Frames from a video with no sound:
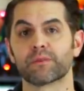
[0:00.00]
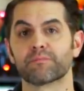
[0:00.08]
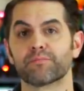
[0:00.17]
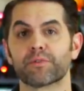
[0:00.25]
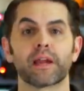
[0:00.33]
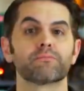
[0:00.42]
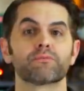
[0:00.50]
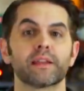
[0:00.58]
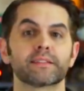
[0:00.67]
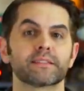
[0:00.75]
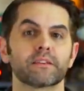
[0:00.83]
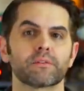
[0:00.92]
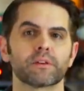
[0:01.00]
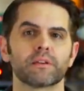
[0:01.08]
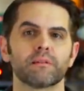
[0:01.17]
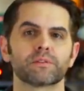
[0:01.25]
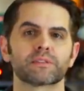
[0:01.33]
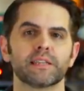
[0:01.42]
with bright red serial
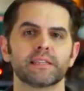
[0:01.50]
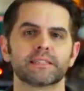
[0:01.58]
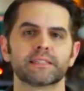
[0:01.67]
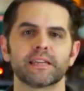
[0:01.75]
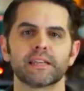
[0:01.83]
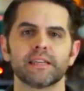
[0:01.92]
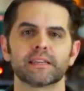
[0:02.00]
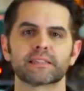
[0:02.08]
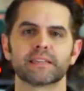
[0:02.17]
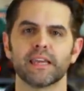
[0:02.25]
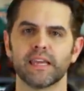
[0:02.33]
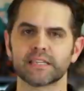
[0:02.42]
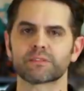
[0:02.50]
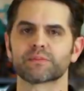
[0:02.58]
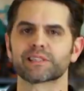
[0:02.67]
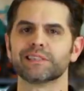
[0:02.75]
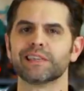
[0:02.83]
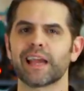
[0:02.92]
numbers and insignias, the Hiss
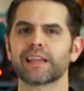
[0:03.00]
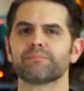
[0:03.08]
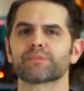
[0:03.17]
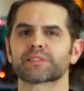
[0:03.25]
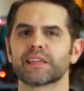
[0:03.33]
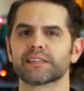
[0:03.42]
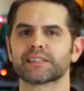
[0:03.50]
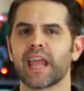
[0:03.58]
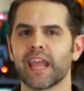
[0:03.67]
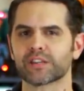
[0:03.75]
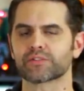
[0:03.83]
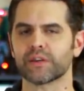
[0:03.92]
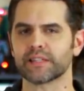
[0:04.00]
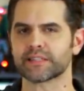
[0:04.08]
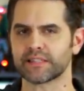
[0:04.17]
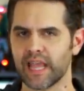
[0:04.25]
was 90% tank treads,